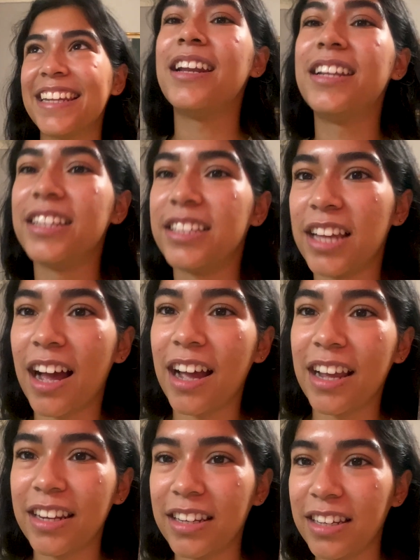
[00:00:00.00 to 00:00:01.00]
I
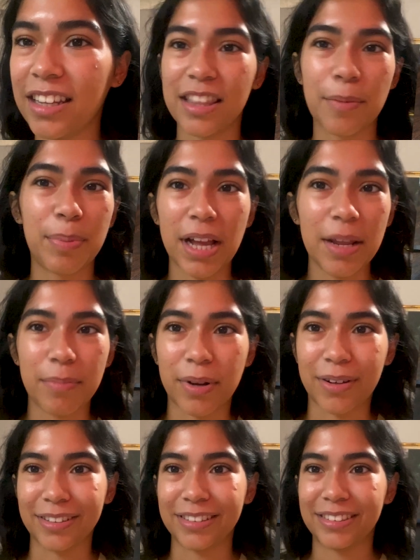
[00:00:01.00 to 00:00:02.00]
designed the blind
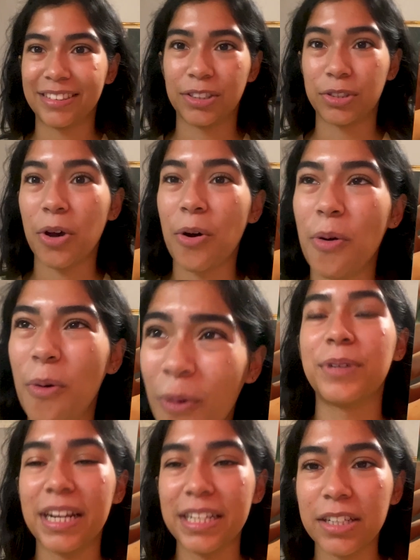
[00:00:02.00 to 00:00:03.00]
box. So
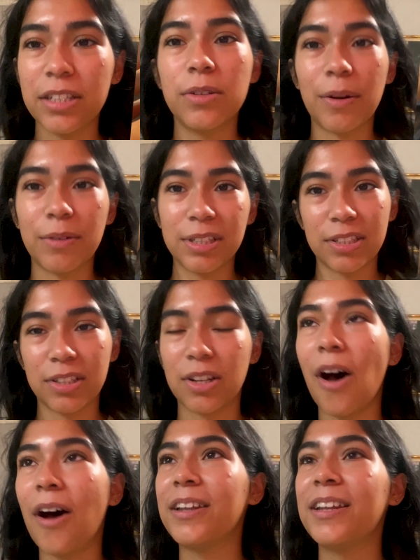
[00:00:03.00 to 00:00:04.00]
when I tell you I was
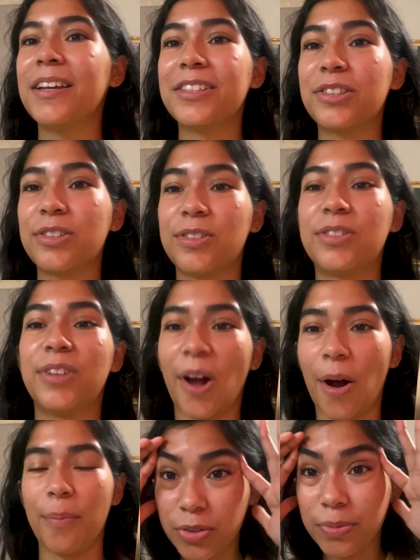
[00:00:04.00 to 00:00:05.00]

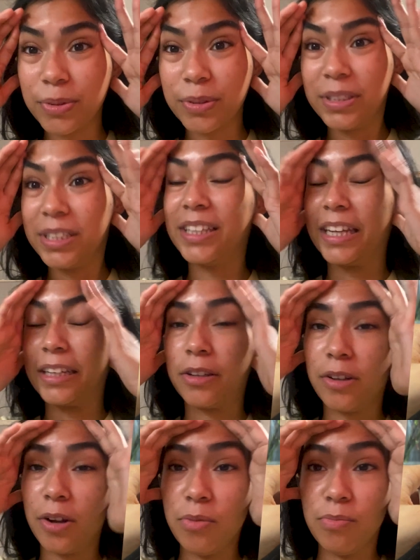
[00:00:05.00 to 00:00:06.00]
non-stop, truly like
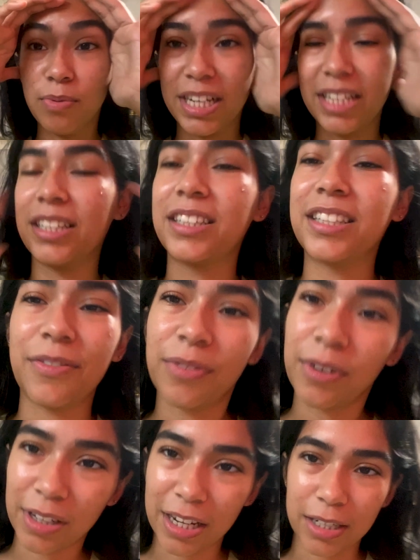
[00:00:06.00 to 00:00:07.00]
no breaks except
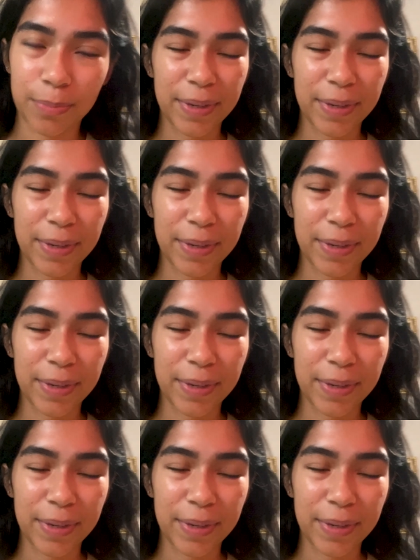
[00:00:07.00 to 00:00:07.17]
for lunch